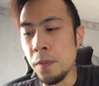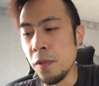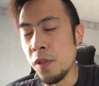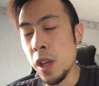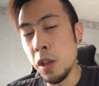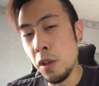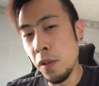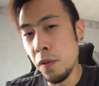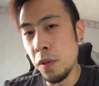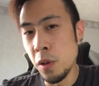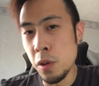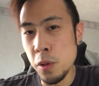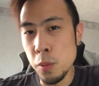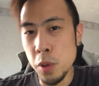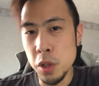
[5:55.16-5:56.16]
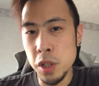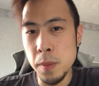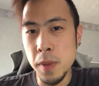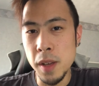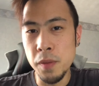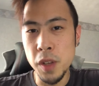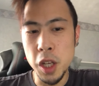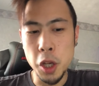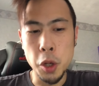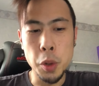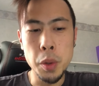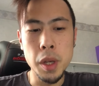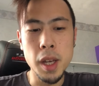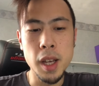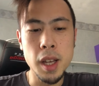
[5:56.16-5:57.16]
Thank you for watching my
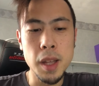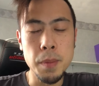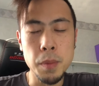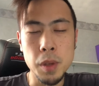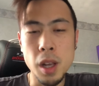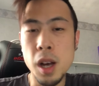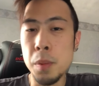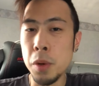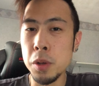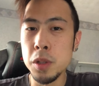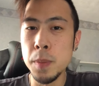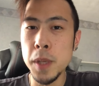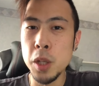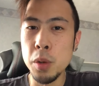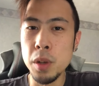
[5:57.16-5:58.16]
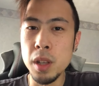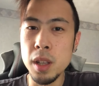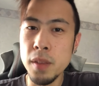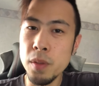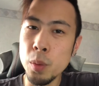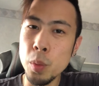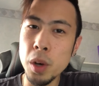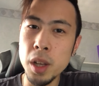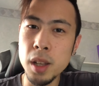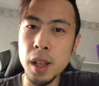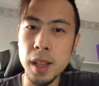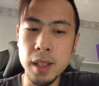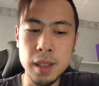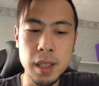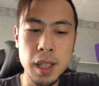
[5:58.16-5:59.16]
video, and I'm going to be doing another one,
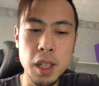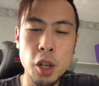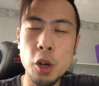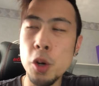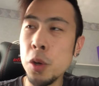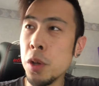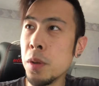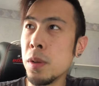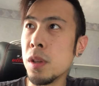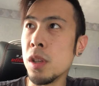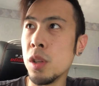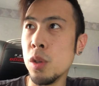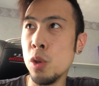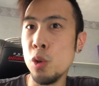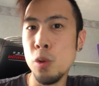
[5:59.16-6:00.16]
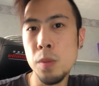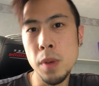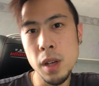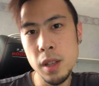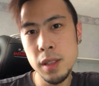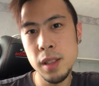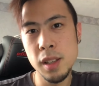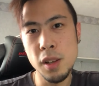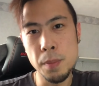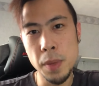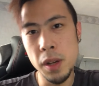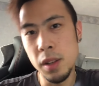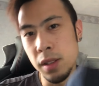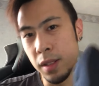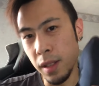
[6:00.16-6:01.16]
like I said, on the U mask,
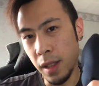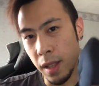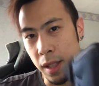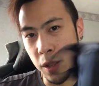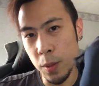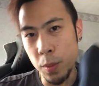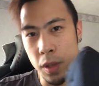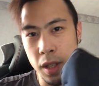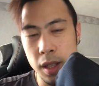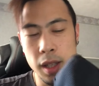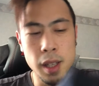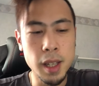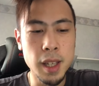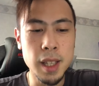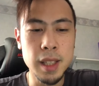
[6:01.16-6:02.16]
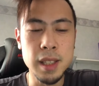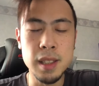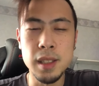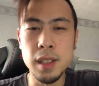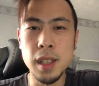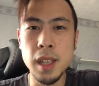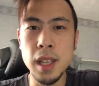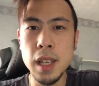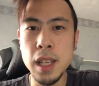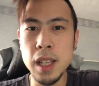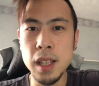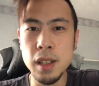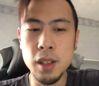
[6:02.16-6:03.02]
comparing to this one and see